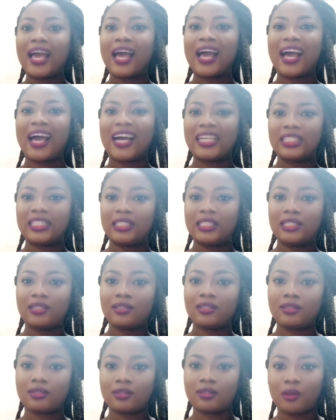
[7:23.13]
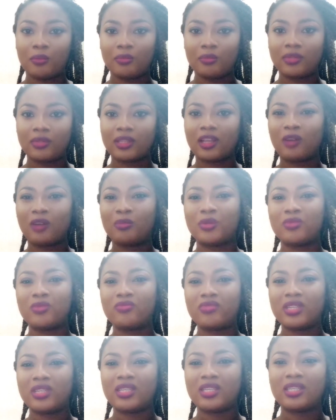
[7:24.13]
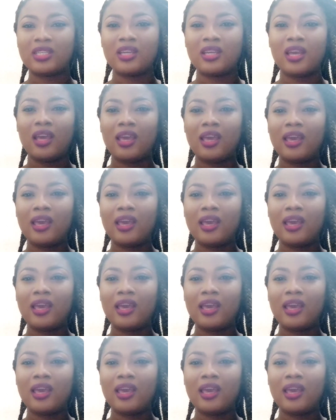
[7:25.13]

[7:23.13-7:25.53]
handsome. That would be really